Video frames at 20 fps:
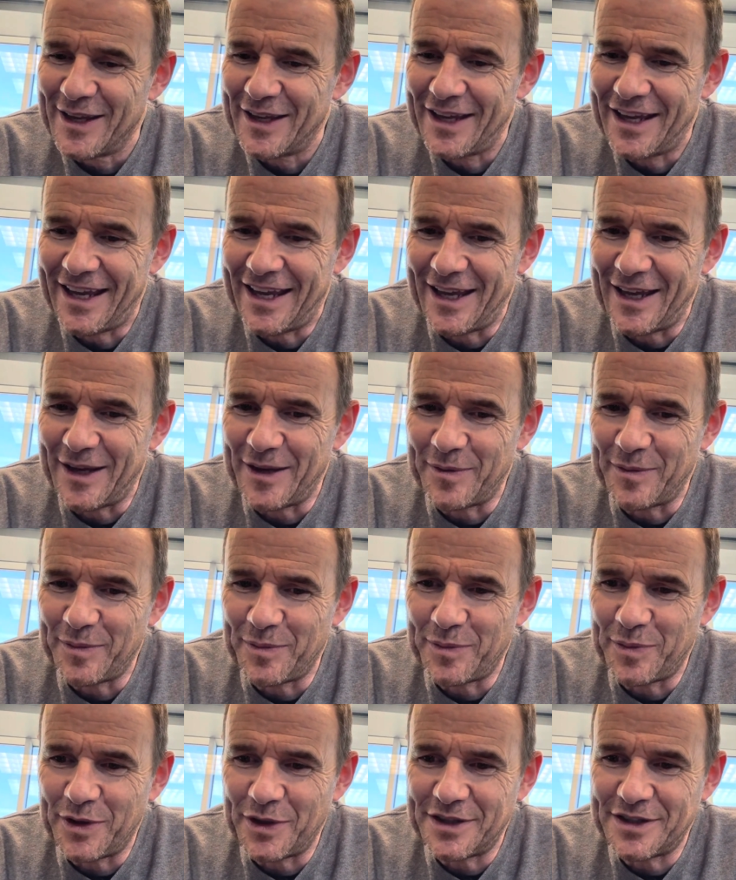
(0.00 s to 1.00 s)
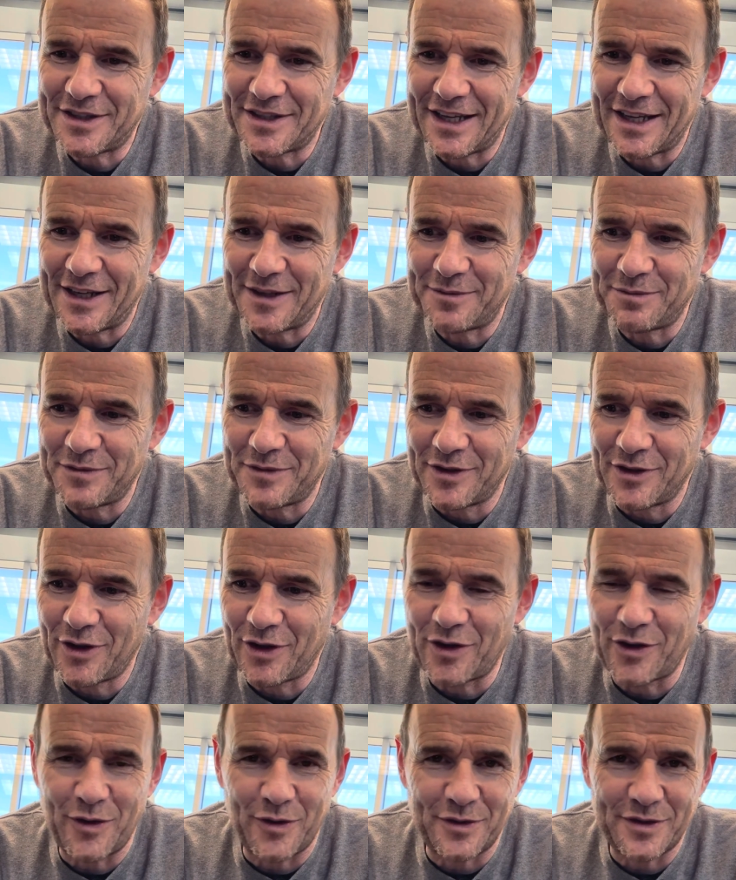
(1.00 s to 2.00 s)
But none
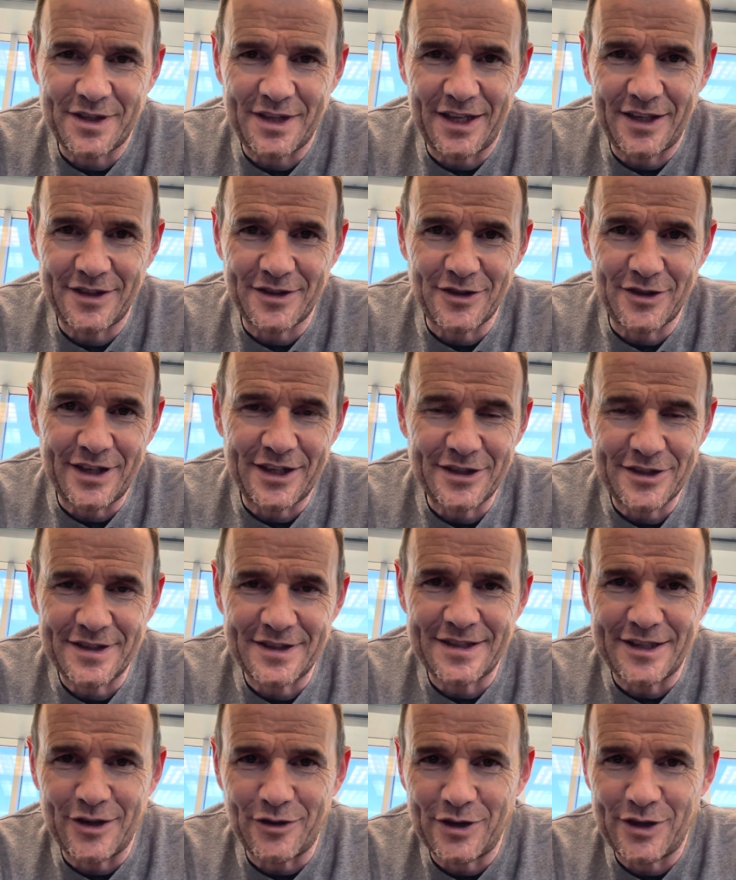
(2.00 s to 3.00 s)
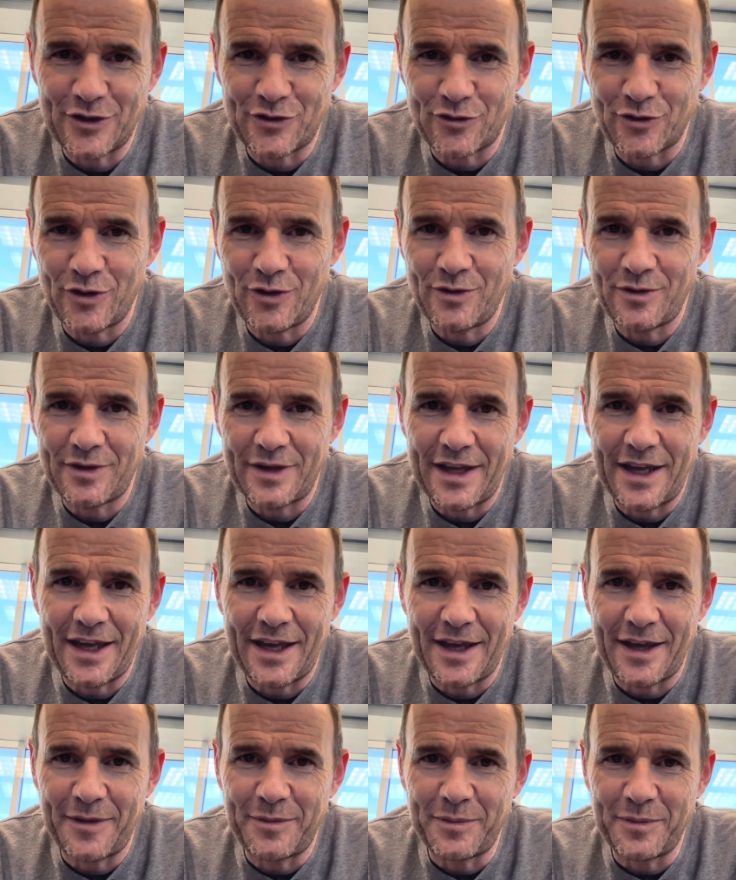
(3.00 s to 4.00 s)
of those things are necessarily true.
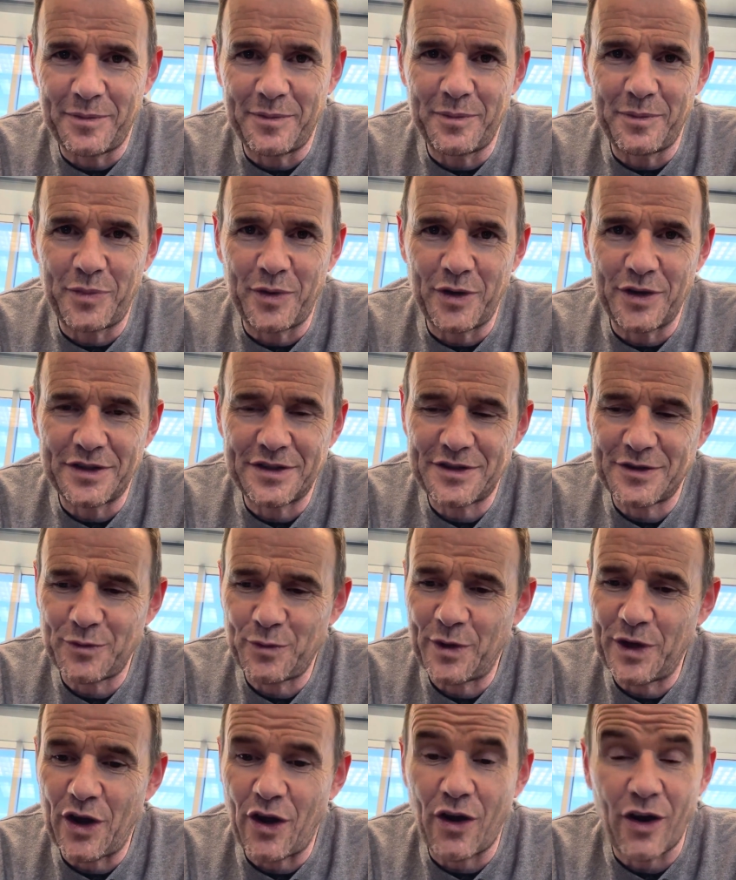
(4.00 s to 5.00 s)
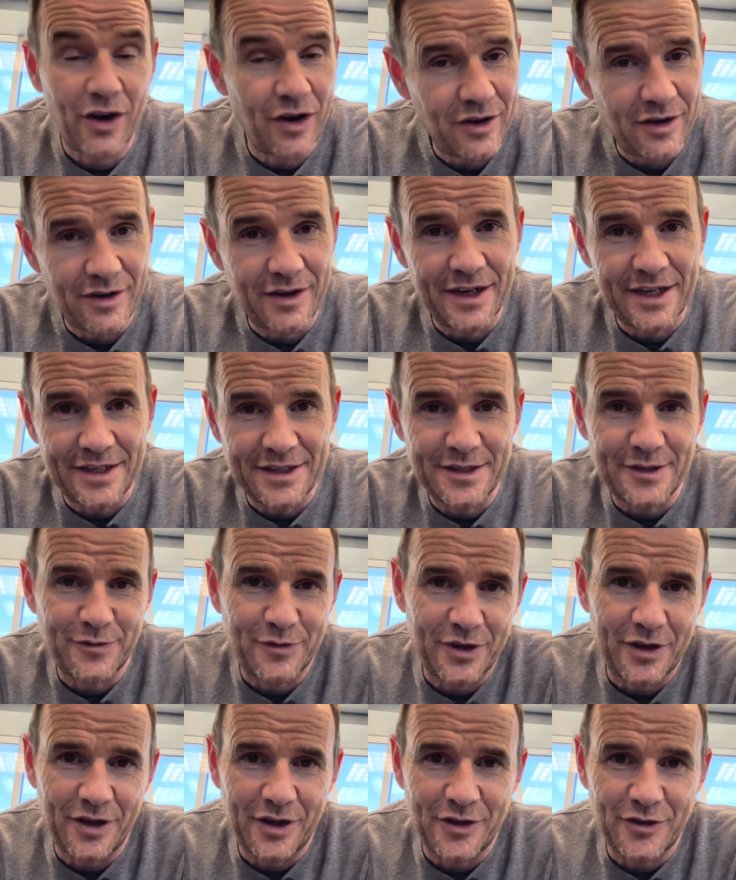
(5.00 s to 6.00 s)
But we are in a
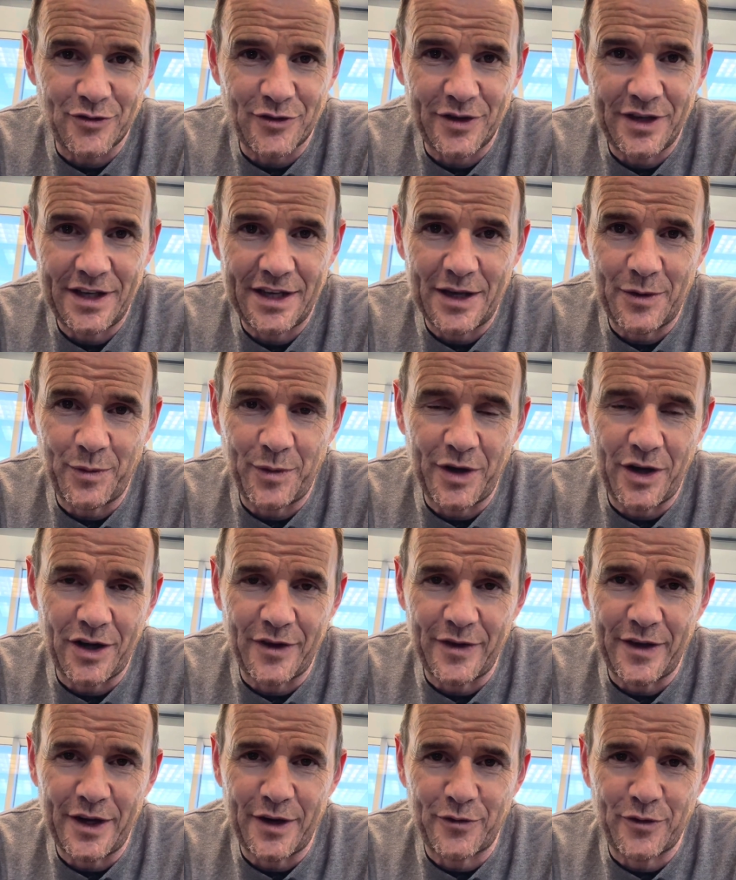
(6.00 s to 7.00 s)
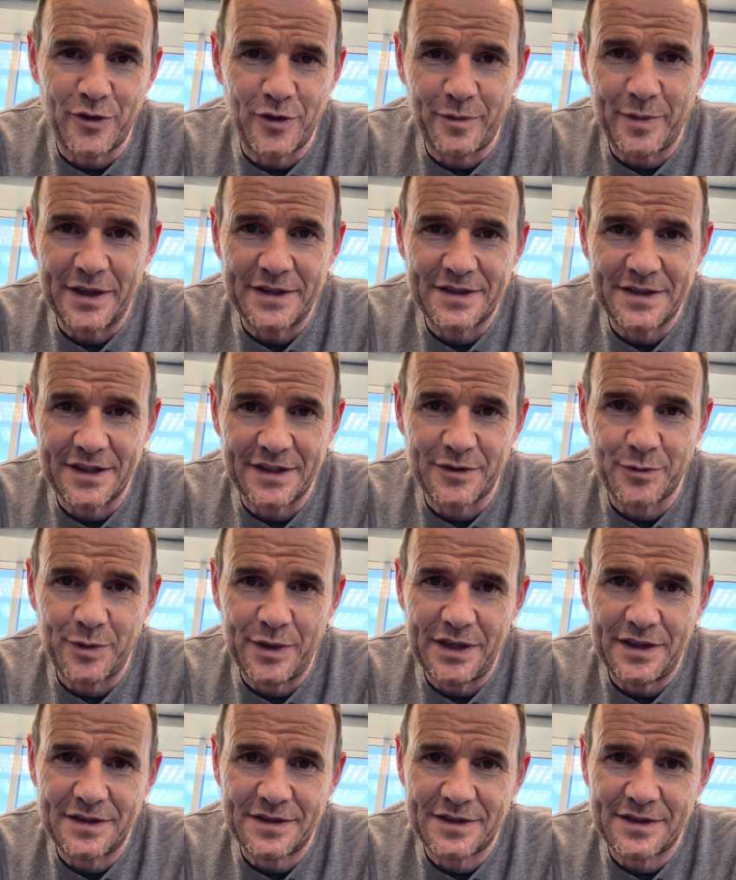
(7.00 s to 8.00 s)
different country, and we are there for about 6
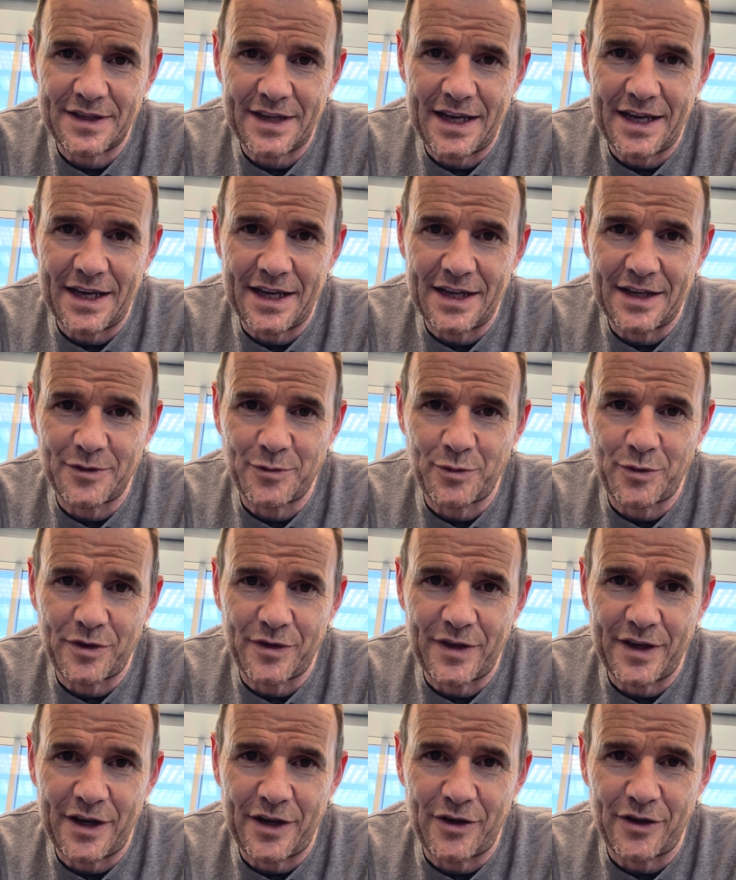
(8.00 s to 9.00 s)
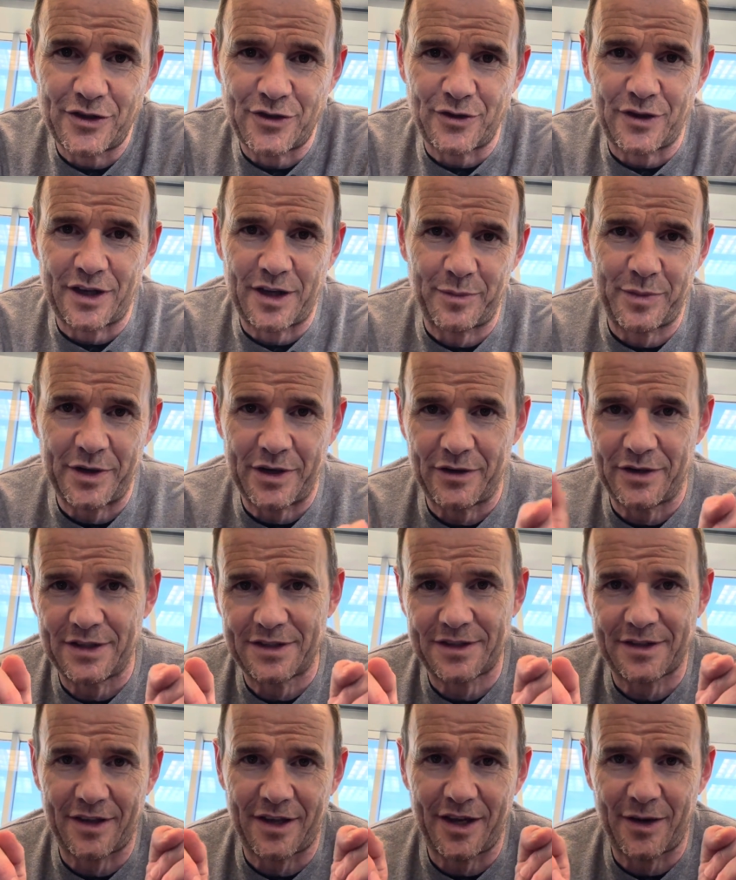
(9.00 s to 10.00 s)
weeks. And we're there during a period of
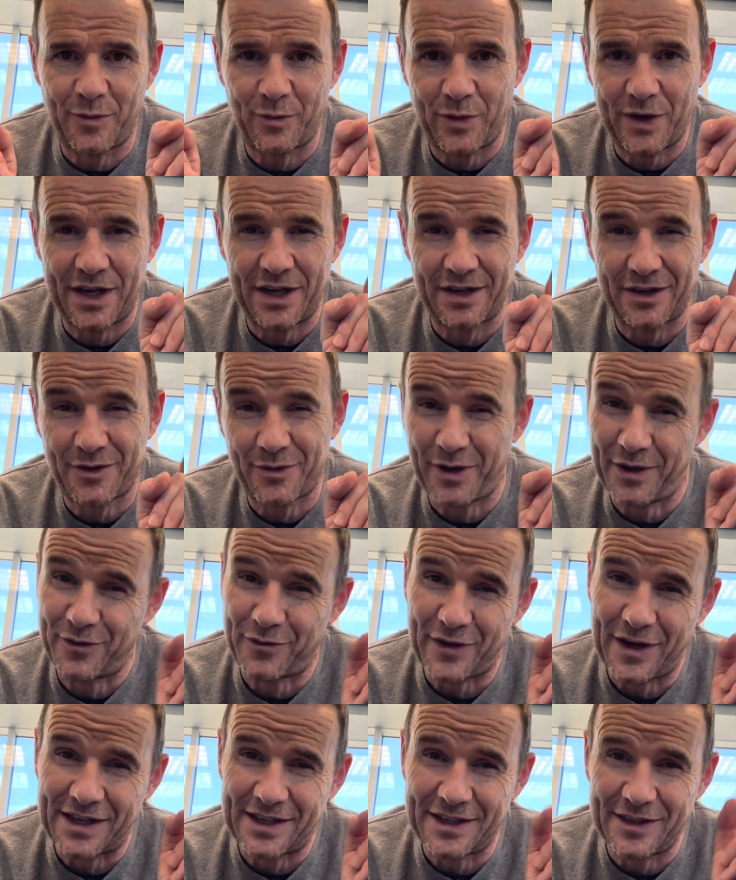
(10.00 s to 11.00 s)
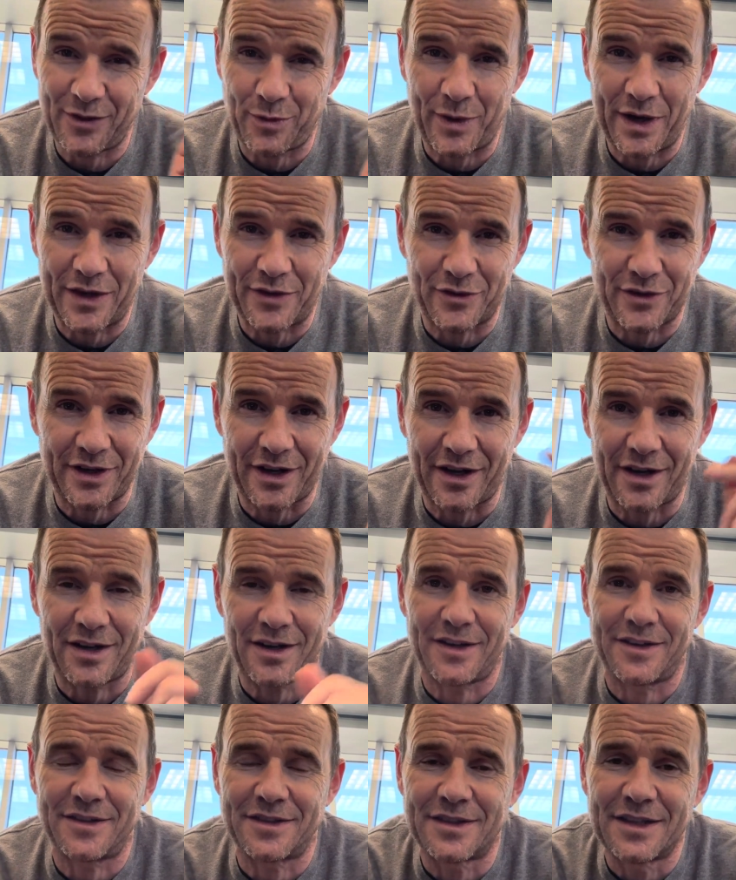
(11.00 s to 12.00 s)
time when, quite frankly, the weather in
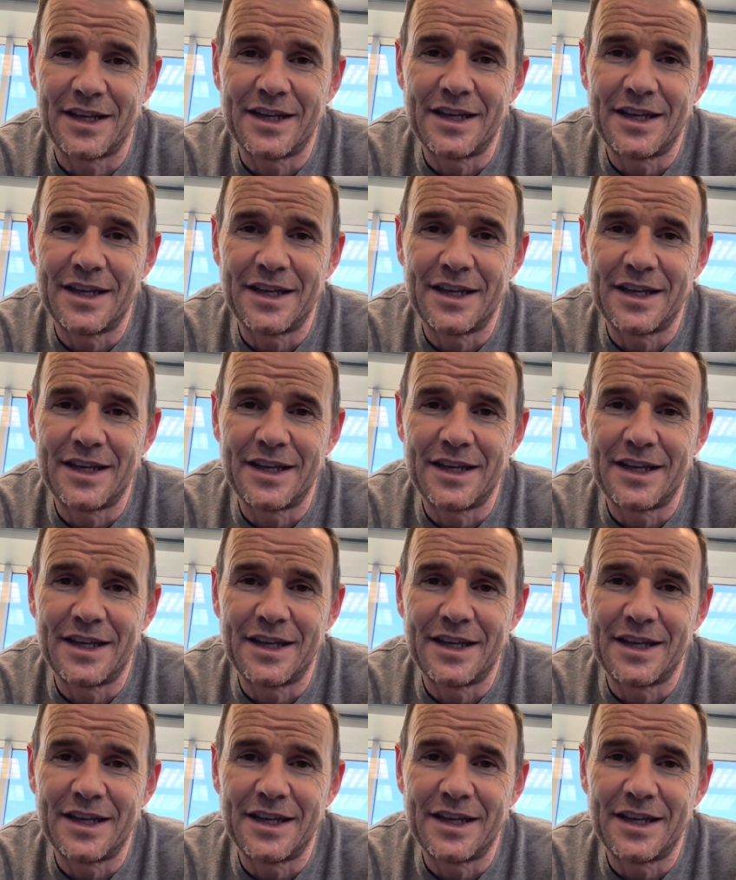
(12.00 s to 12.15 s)
Ireland,